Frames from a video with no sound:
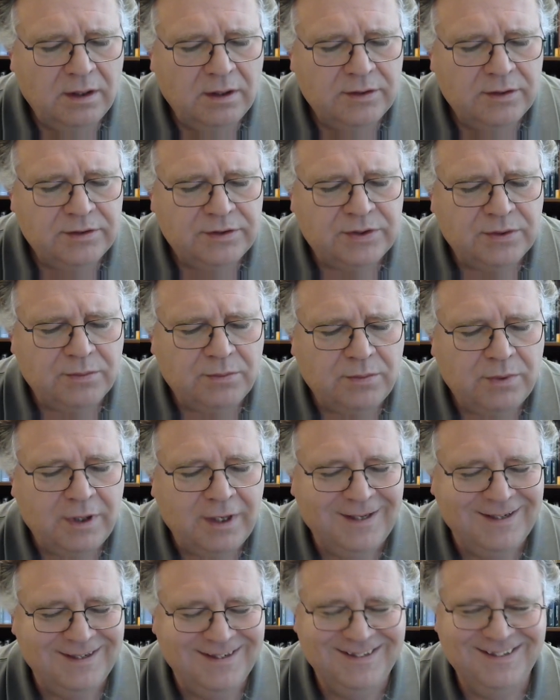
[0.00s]
So,
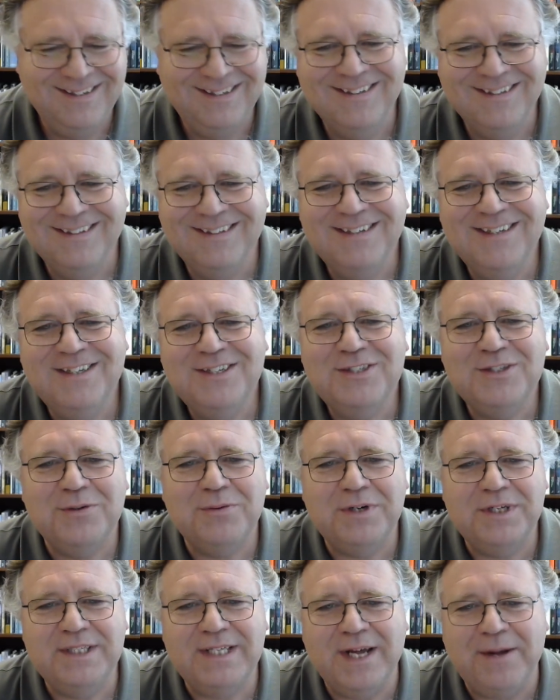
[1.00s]
so what
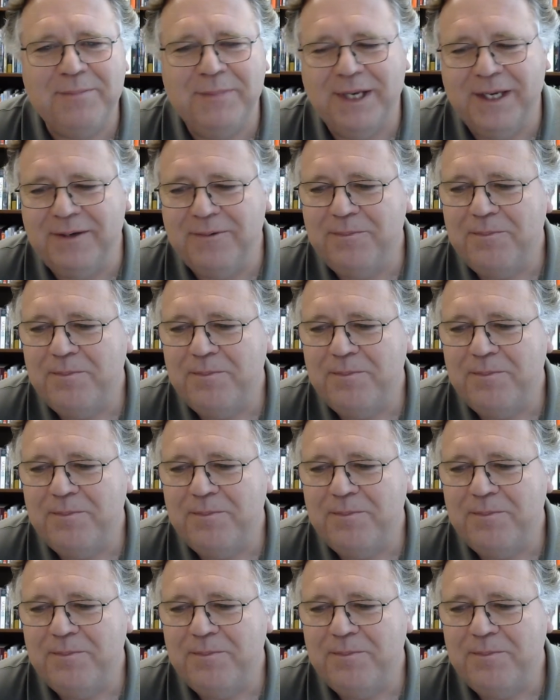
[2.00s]
does that mean?